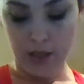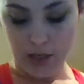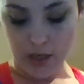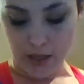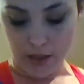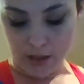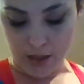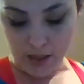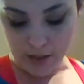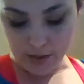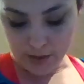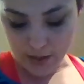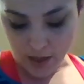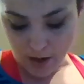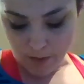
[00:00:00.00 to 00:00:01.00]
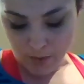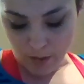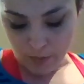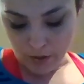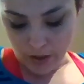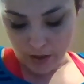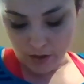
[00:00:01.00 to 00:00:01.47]
And this time I
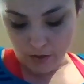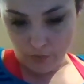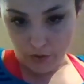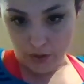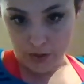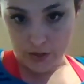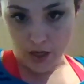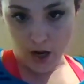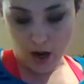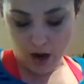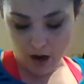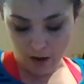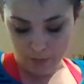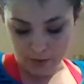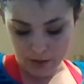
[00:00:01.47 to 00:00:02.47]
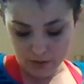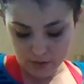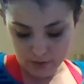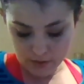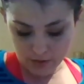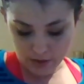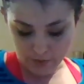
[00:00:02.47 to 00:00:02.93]
put it over the top
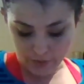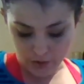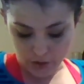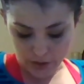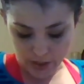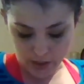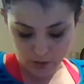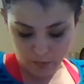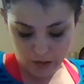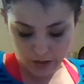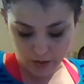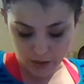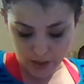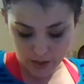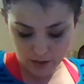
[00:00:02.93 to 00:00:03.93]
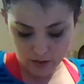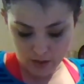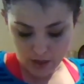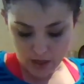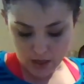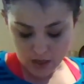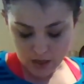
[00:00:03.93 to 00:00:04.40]
of the transmitter, and I
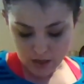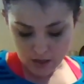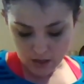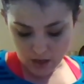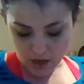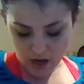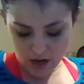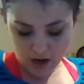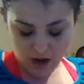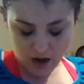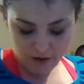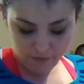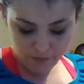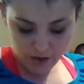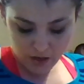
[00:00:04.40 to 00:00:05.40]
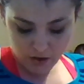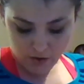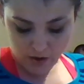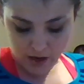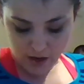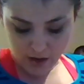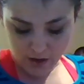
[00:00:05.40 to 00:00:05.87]
kind of have, you know,
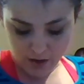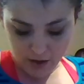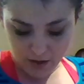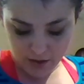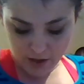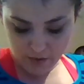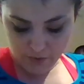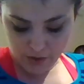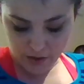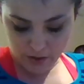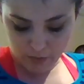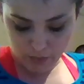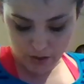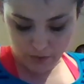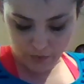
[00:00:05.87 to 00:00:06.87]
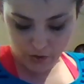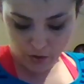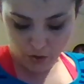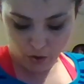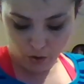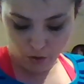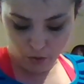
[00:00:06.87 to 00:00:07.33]
I leave a little bit of the
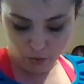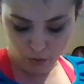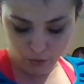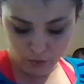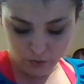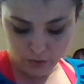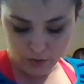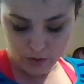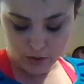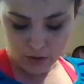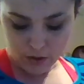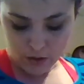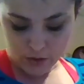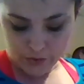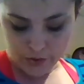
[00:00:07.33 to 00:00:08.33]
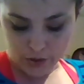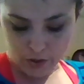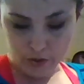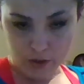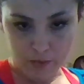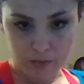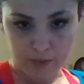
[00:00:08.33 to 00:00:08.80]
hole so
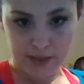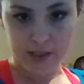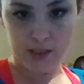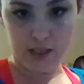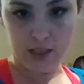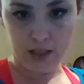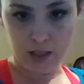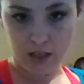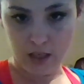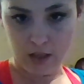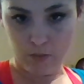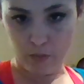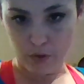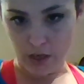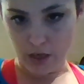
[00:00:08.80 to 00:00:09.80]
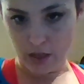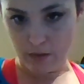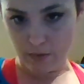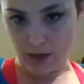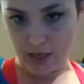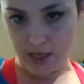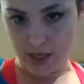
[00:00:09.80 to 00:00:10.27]
some of my skin can breathe
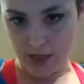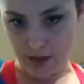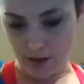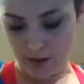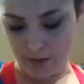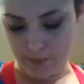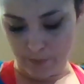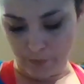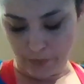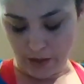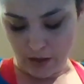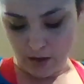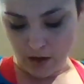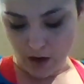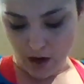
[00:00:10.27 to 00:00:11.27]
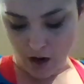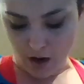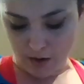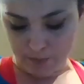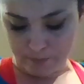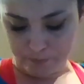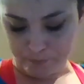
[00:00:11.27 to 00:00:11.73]
right here.
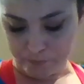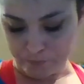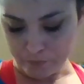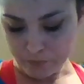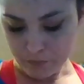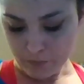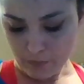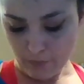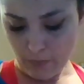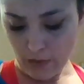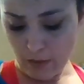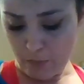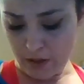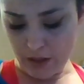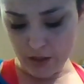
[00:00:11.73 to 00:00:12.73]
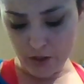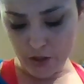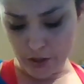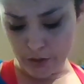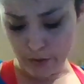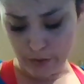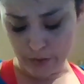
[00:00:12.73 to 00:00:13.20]
But this
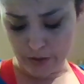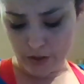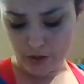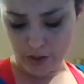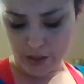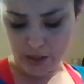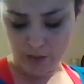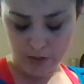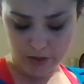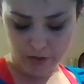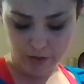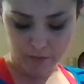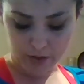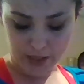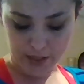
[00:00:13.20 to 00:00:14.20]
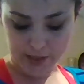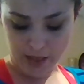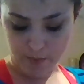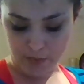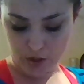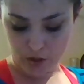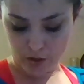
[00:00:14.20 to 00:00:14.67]
just holds the transmitter in place that
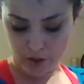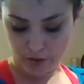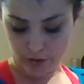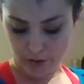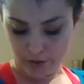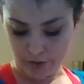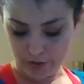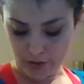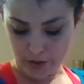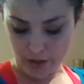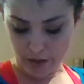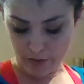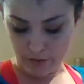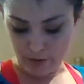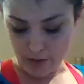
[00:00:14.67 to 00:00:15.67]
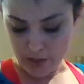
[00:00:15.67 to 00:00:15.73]
much longer, you know.